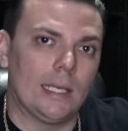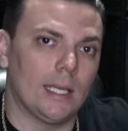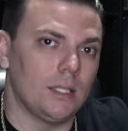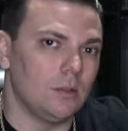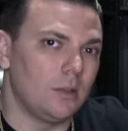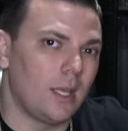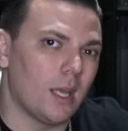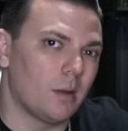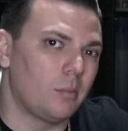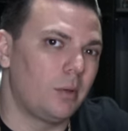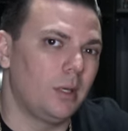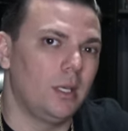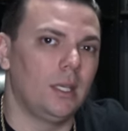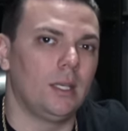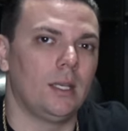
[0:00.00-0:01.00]
and you can't
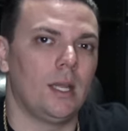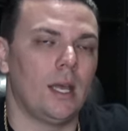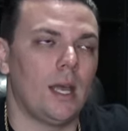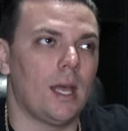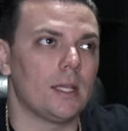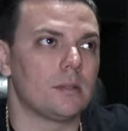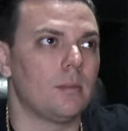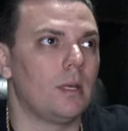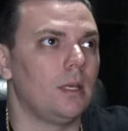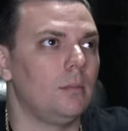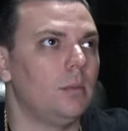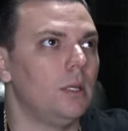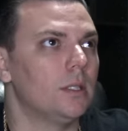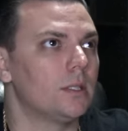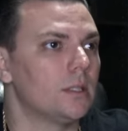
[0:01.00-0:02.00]
put in as many
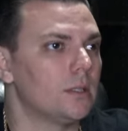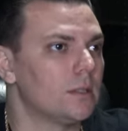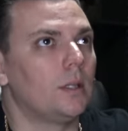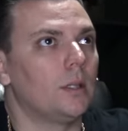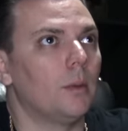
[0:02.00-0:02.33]
pieces.